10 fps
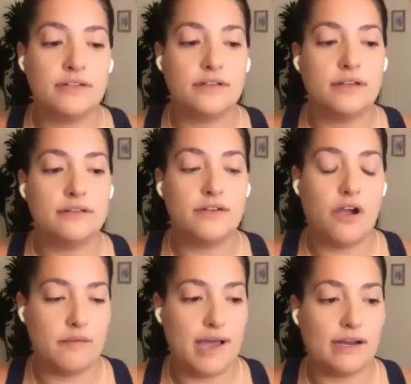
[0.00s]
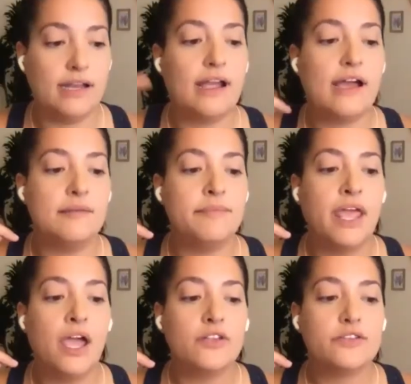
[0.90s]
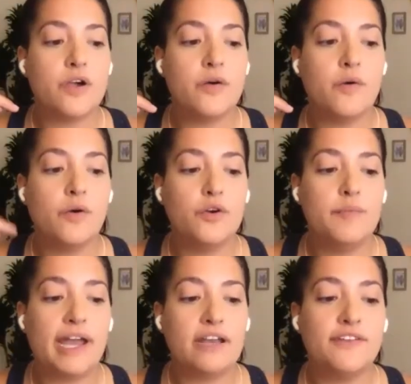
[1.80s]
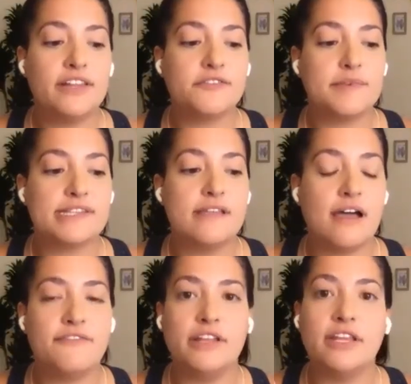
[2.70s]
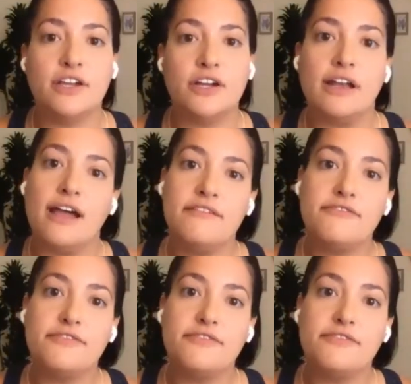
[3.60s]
to talk about it. So who benefits from us not feeling good enough?